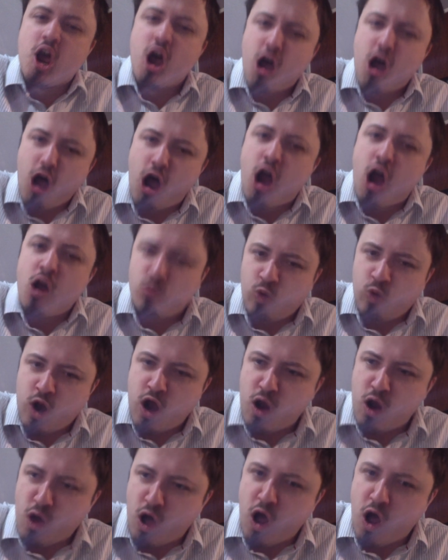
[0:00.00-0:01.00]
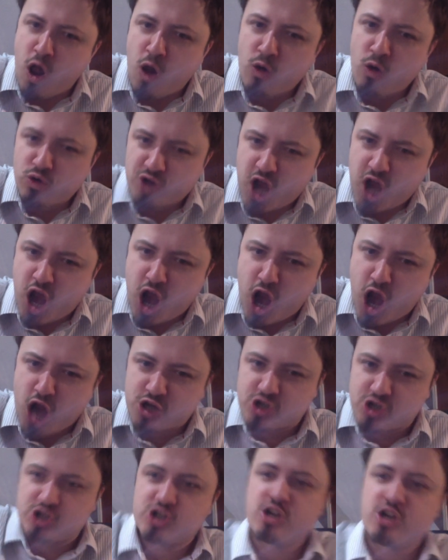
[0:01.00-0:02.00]
I will hold
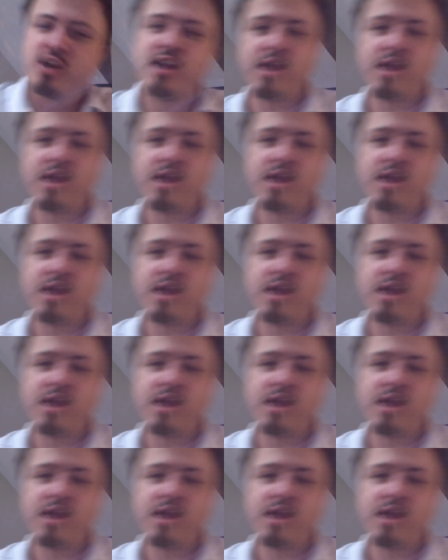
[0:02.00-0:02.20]
it!